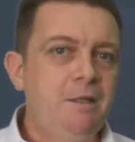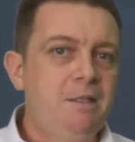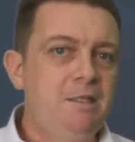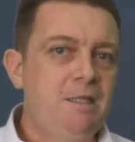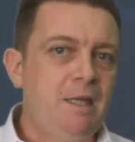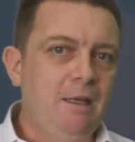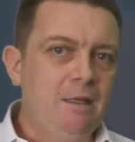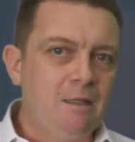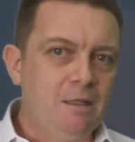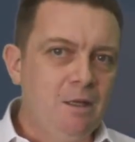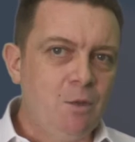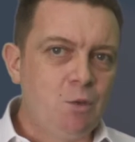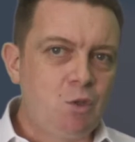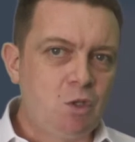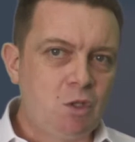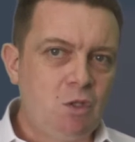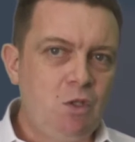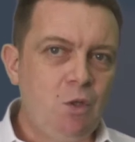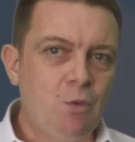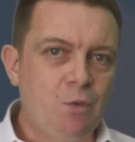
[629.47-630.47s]
Take
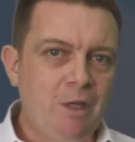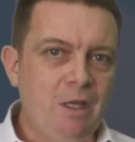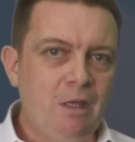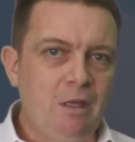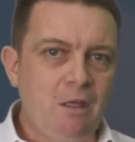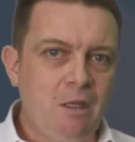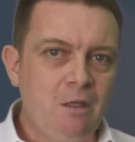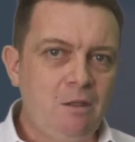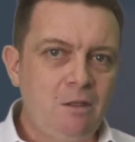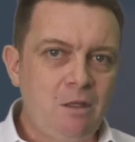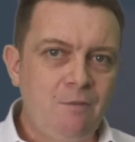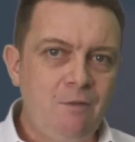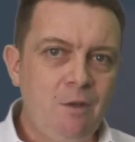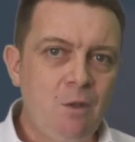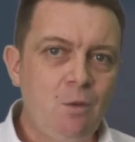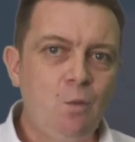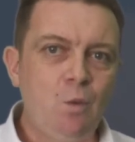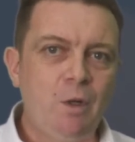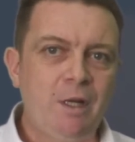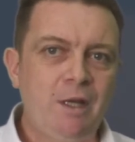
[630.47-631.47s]
notes during the
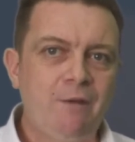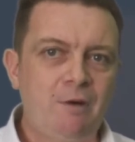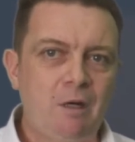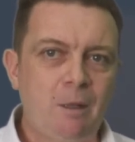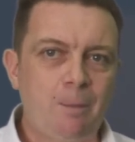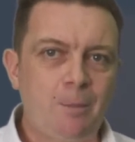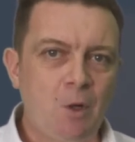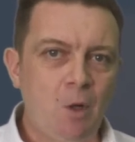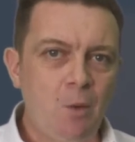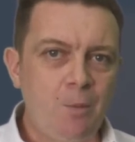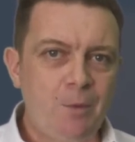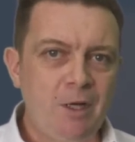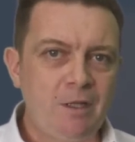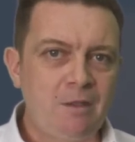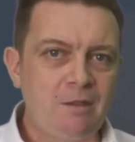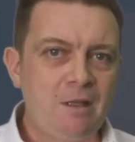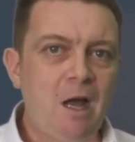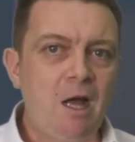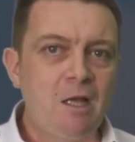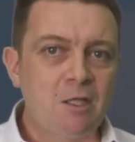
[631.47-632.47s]
interview whenever
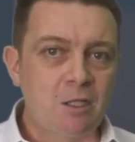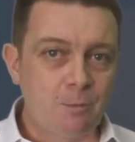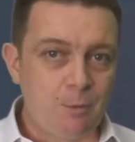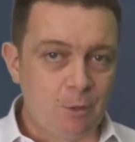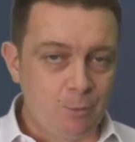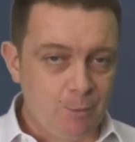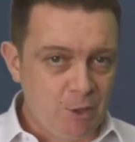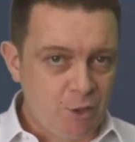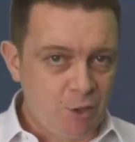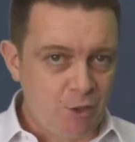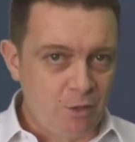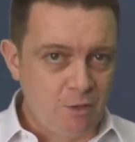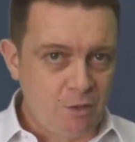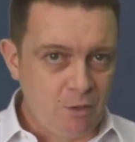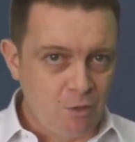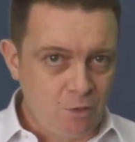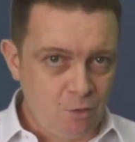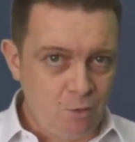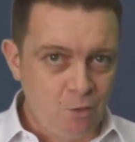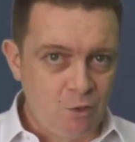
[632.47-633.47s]
appropriate. Ask permission
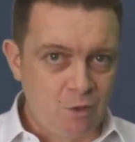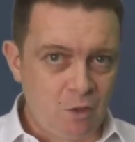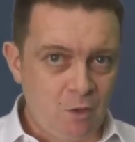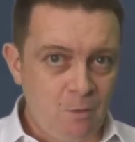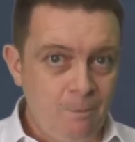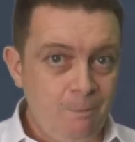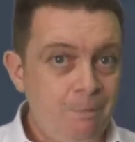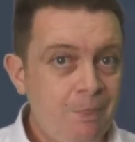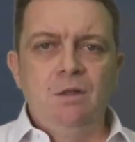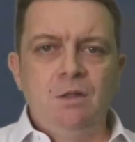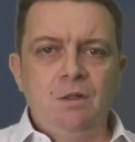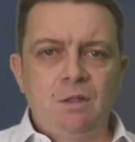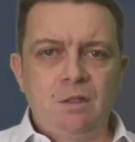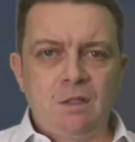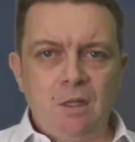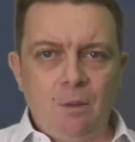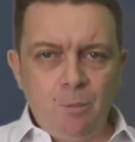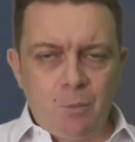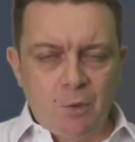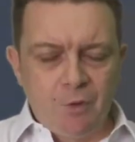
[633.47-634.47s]
to do so.
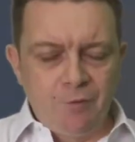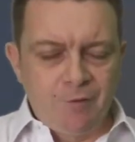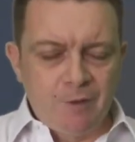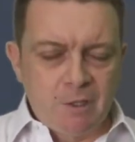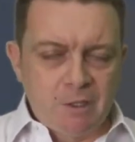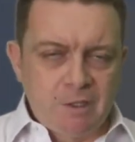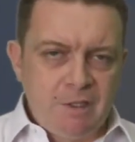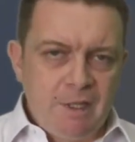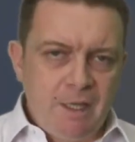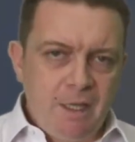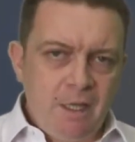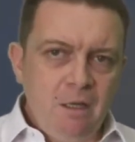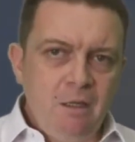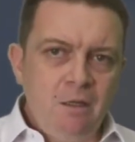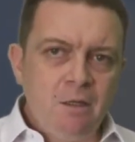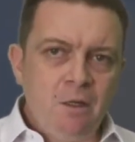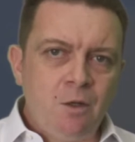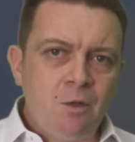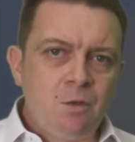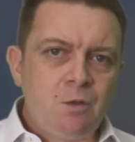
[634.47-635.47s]
Some prefer taking
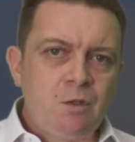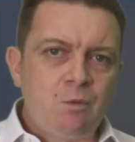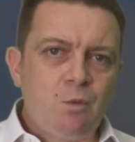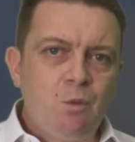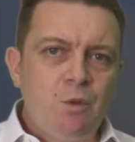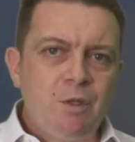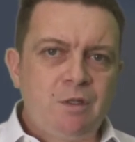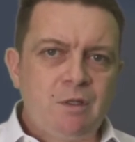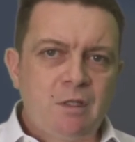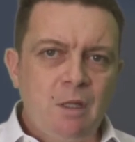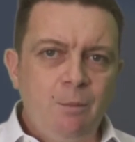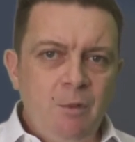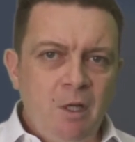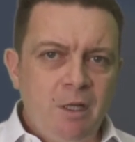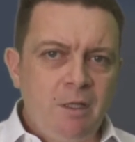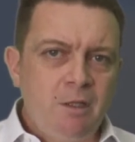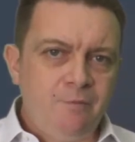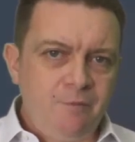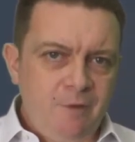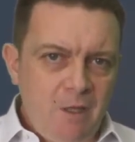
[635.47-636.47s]
notes with some
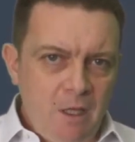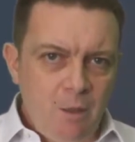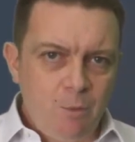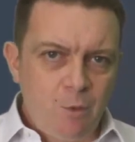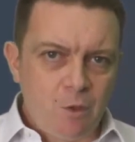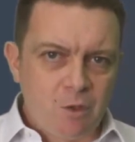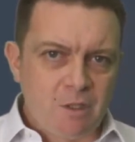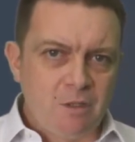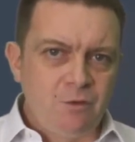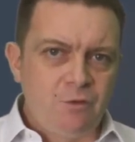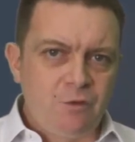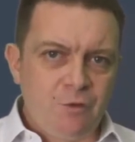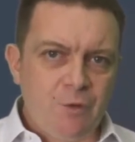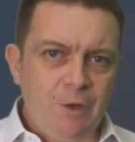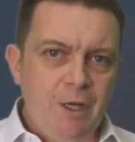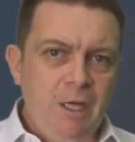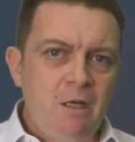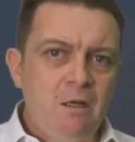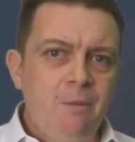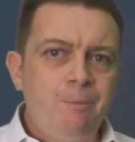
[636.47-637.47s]
kind of keyboard and
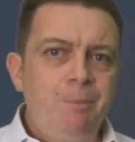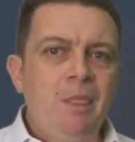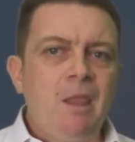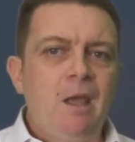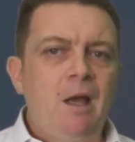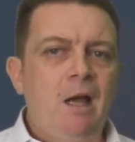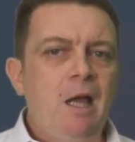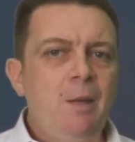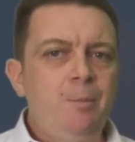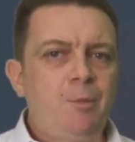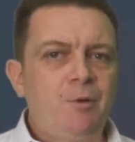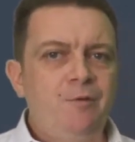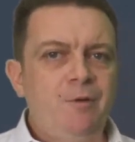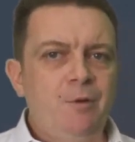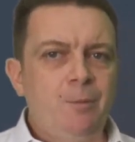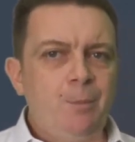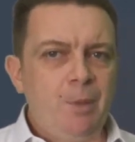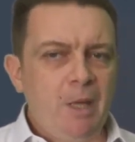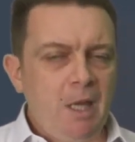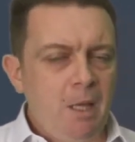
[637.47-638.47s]
screen. I prefer
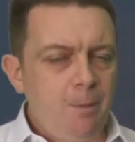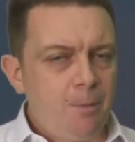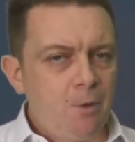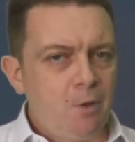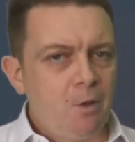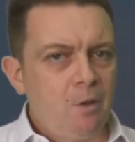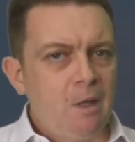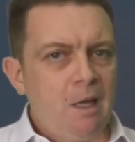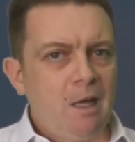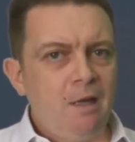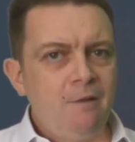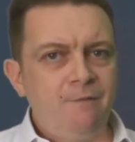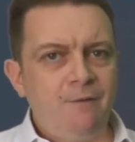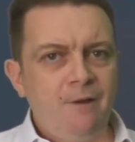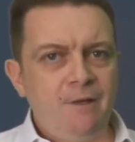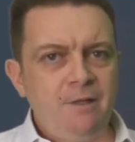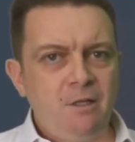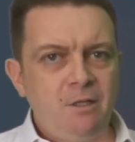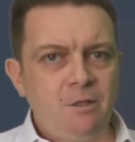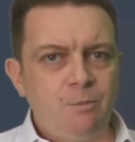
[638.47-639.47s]
paper. I
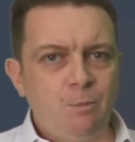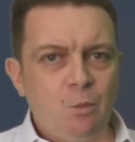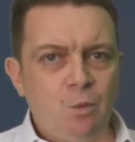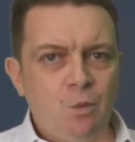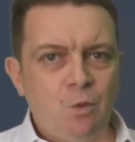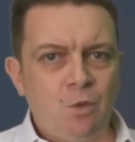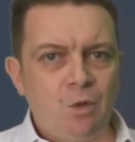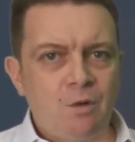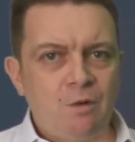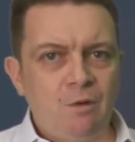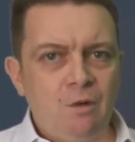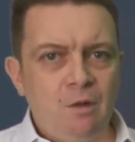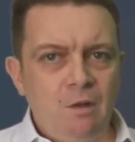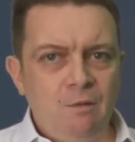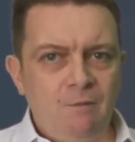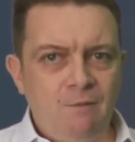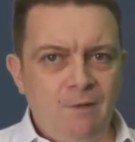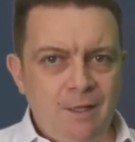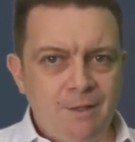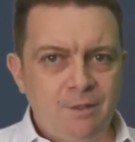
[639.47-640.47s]
find it more
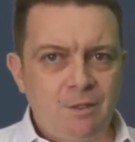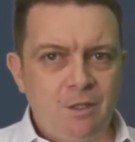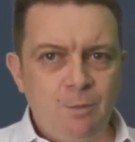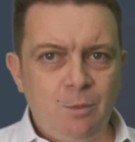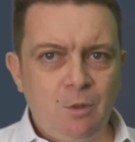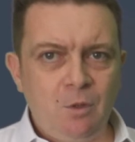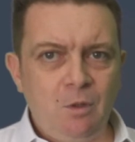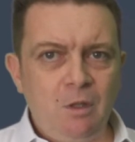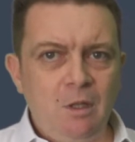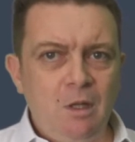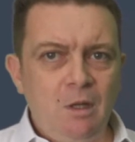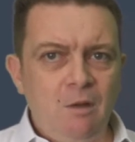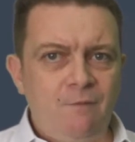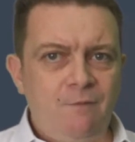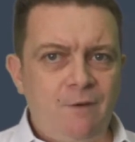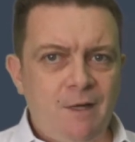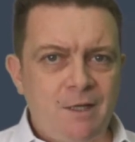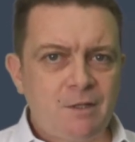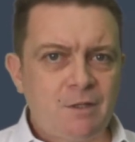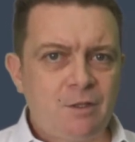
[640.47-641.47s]
flexible,
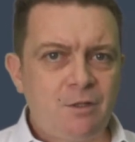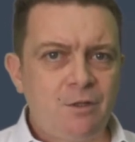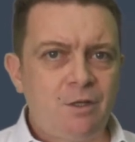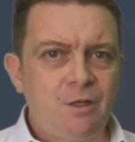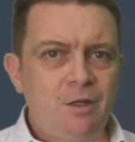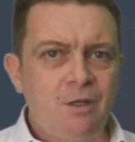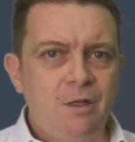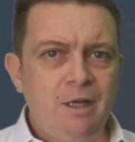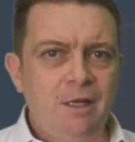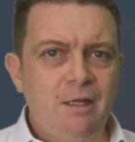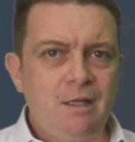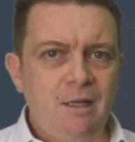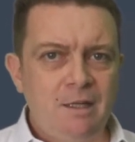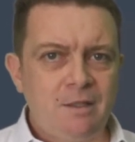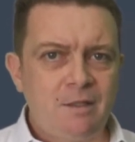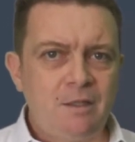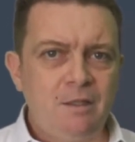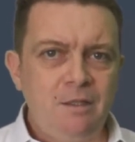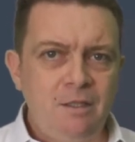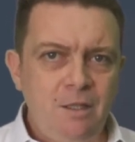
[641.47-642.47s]
faster, and
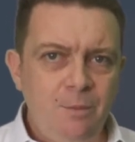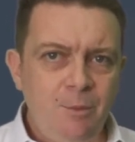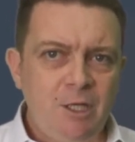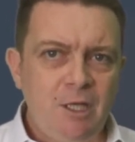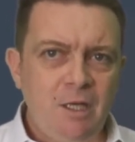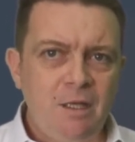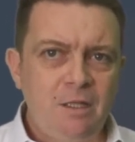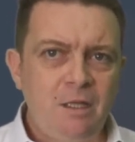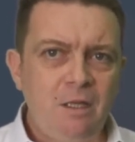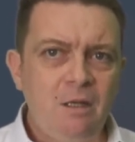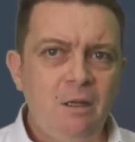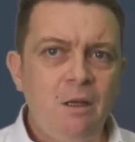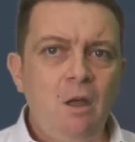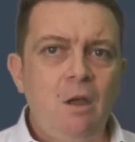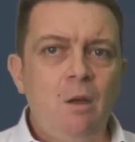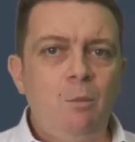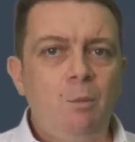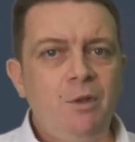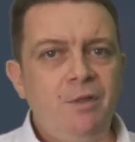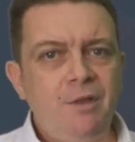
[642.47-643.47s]
less intimidating,
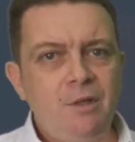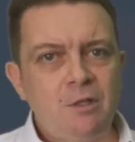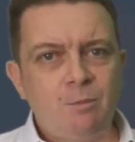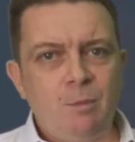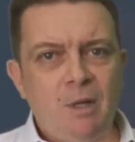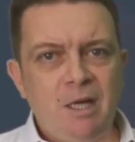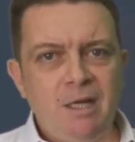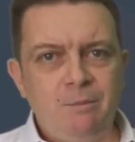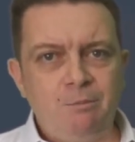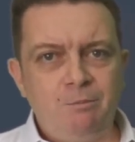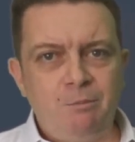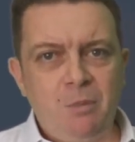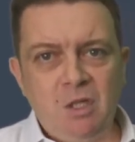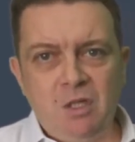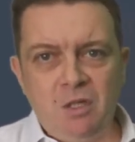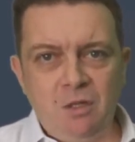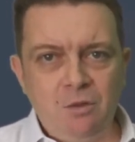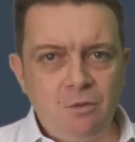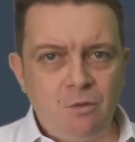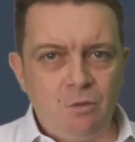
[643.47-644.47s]
but this might be
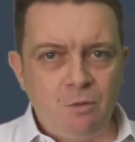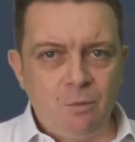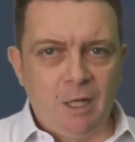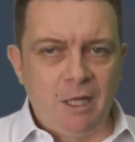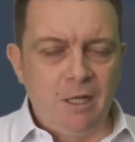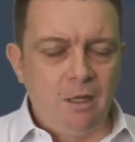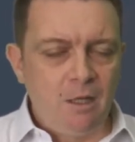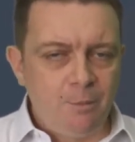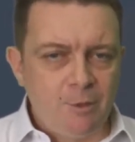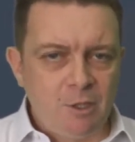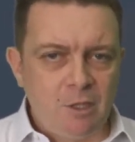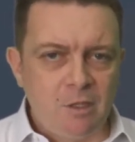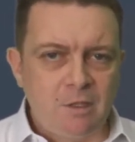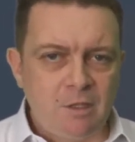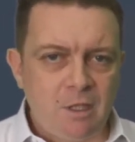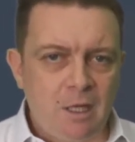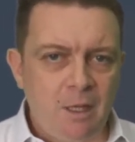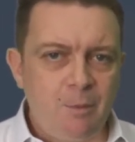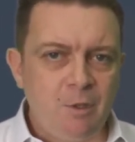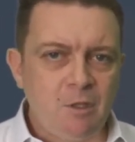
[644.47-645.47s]
due to my limited
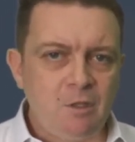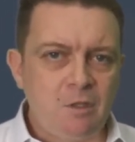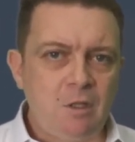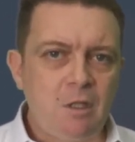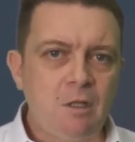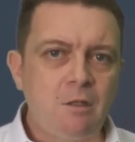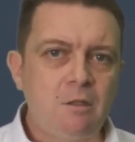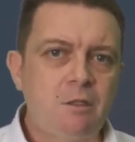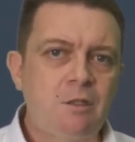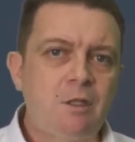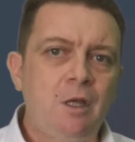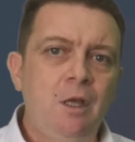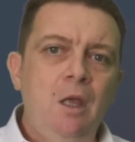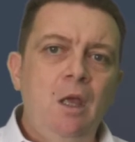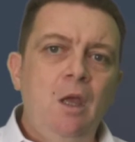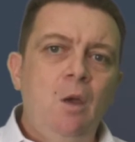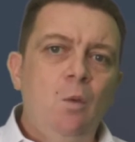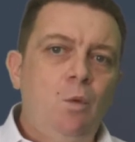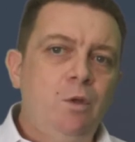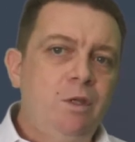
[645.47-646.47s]
typing skills.
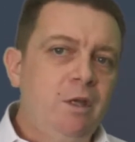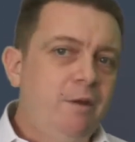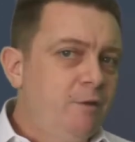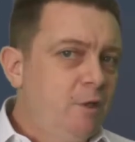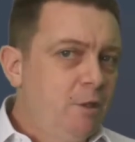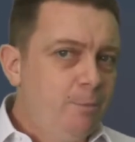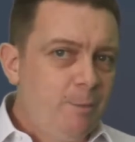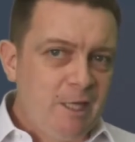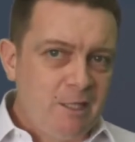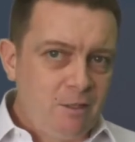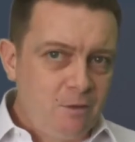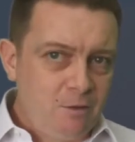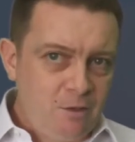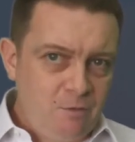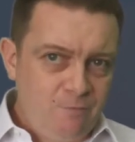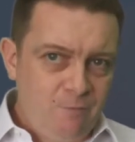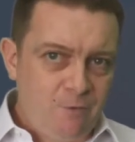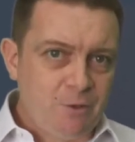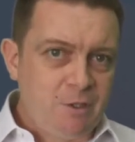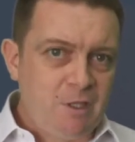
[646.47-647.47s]
Whatever the method
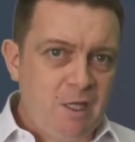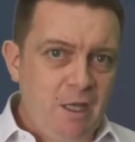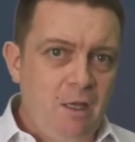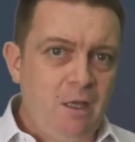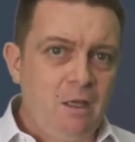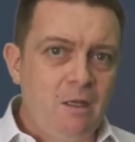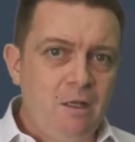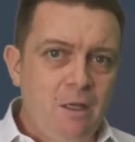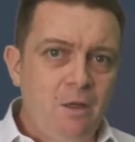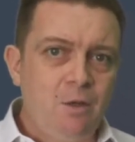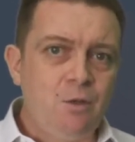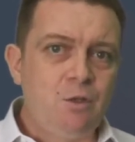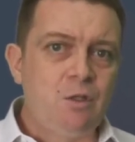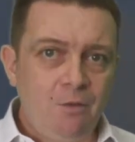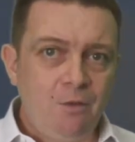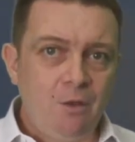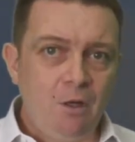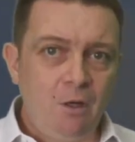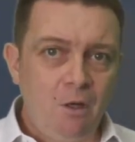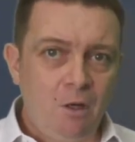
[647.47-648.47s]
for taking notes,
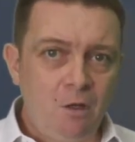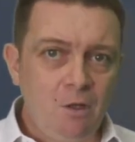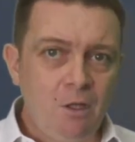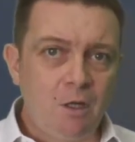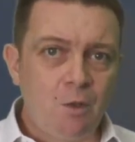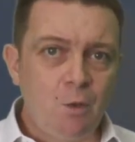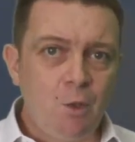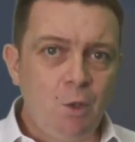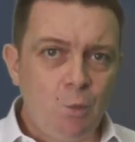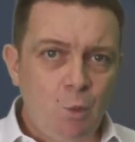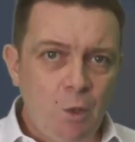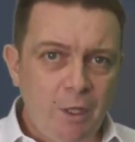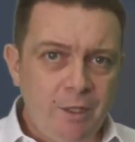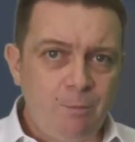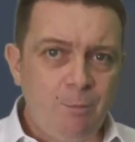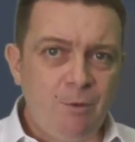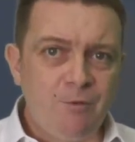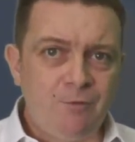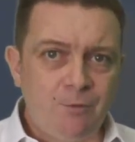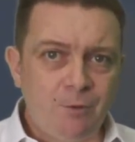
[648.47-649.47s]
the longer you
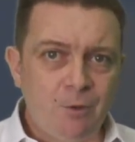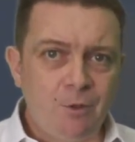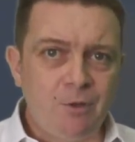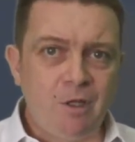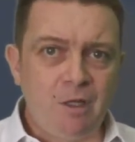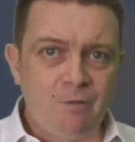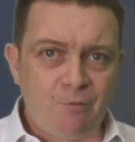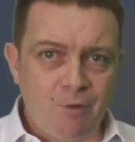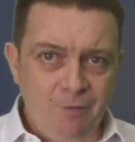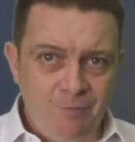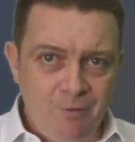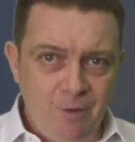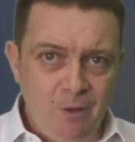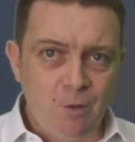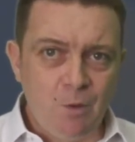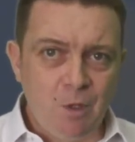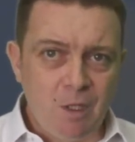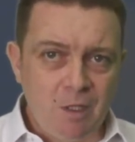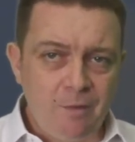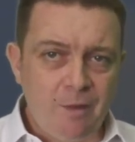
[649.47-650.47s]
wait before
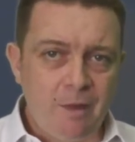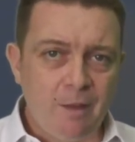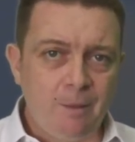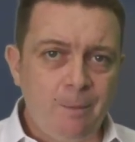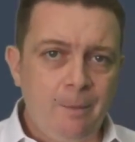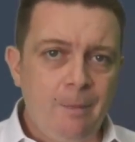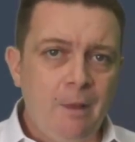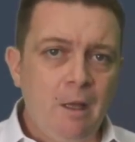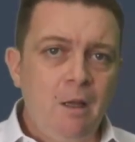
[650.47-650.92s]
reviewing them,